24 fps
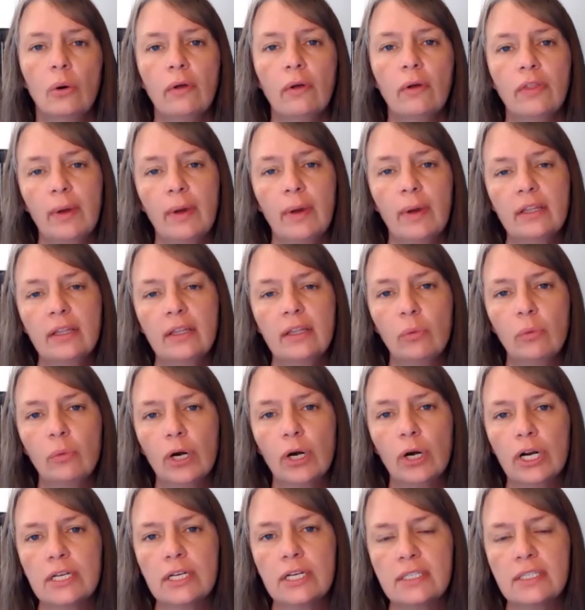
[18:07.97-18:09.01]
Well, the way that it
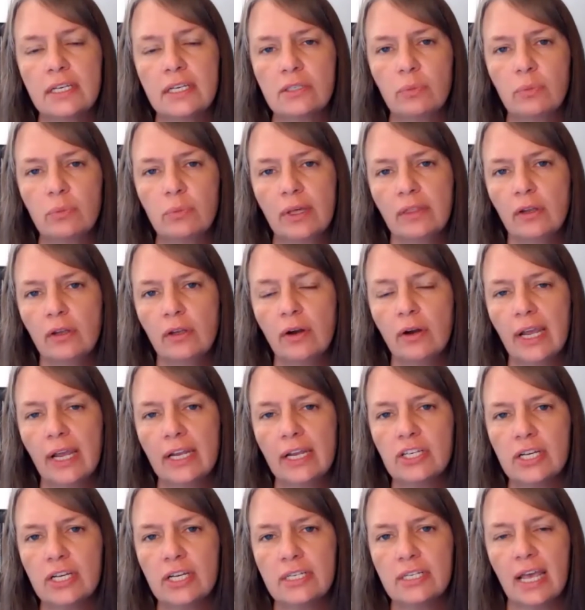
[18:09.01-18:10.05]
works is with your
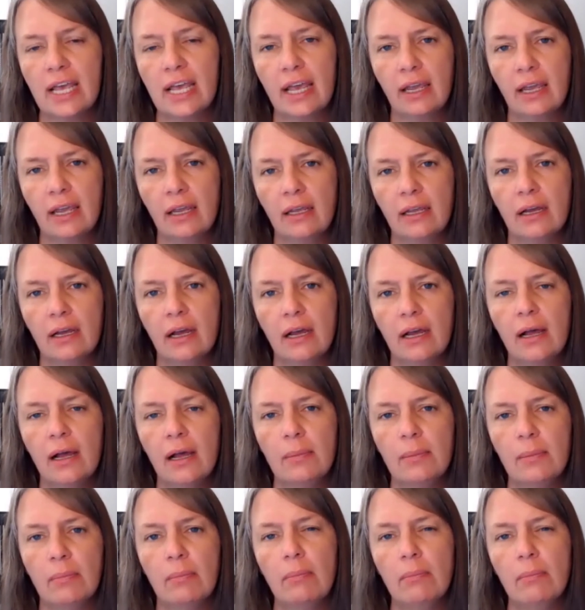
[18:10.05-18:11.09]
HSA,
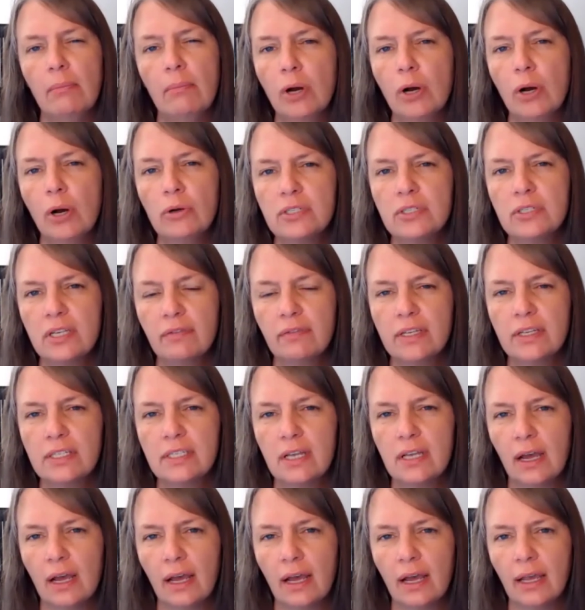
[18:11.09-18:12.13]
most of the
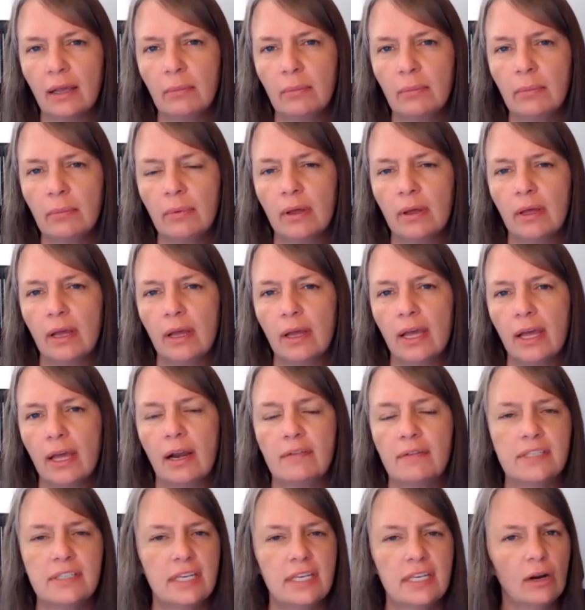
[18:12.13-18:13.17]
time, and
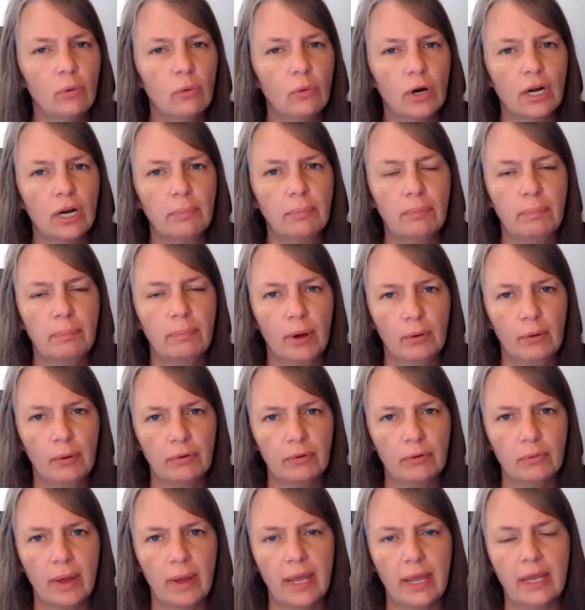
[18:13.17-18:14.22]
I've seen it work
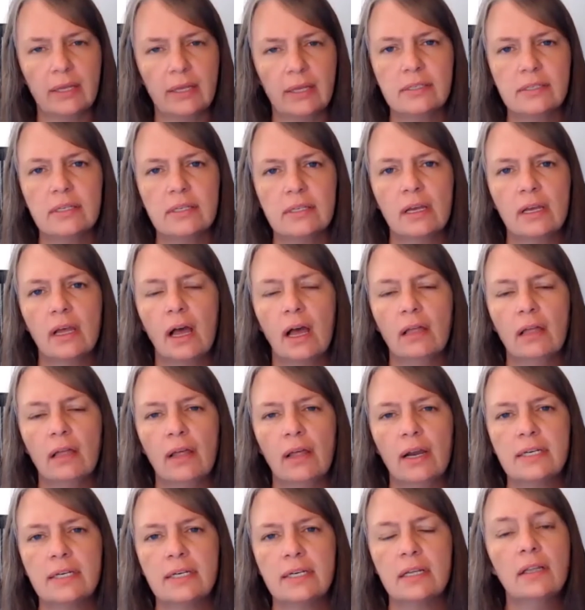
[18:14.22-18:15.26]
both ways. A
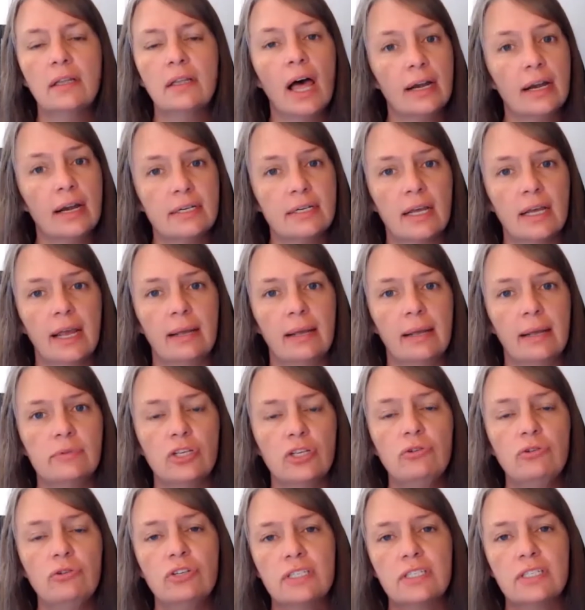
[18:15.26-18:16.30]
lot of
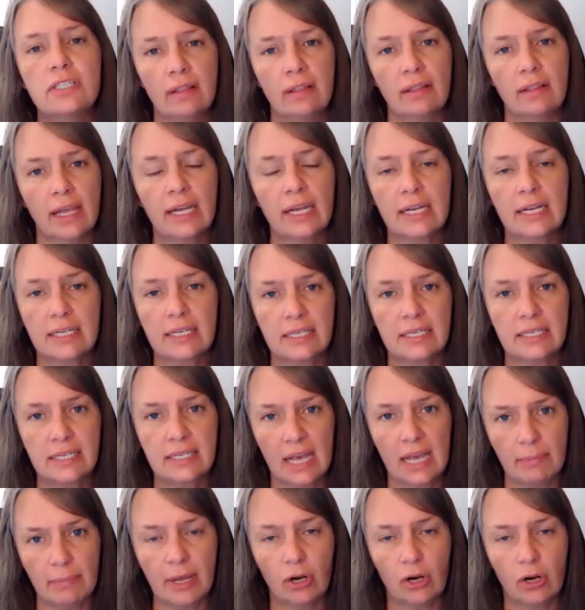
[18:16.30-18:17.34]
times you just get like a
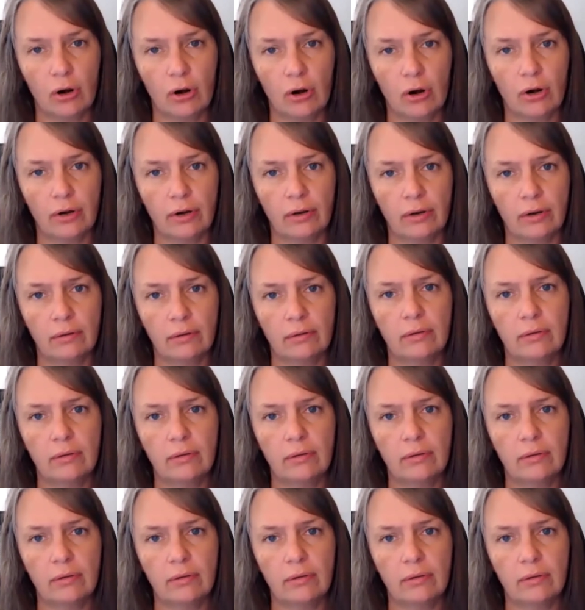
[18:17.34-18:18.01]
debit card